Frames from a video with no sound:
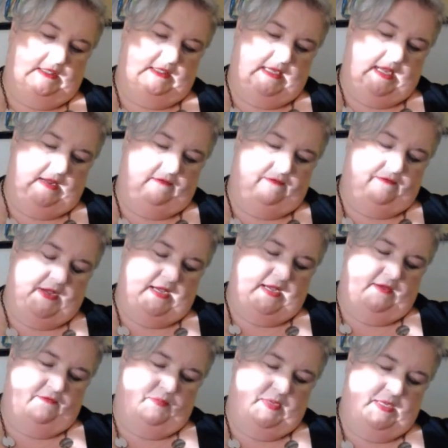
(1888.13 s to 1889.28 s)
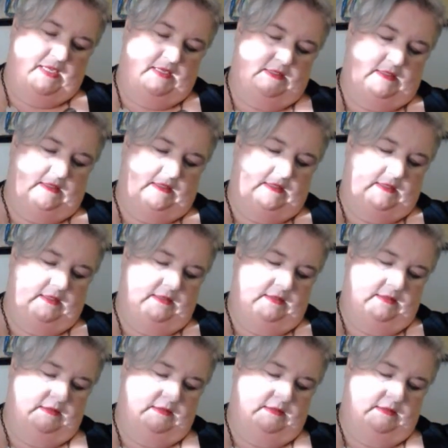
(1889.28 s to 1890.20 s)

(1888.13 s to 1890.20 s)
set, five pieces.